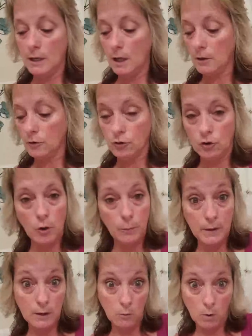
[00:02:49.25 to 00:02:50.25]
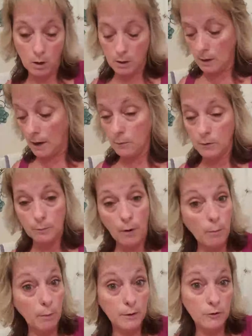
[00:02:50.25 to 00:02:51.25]
color Sharpie you want. I would have
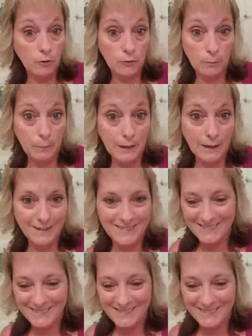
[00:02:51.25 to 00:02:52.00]
probably chosen pink.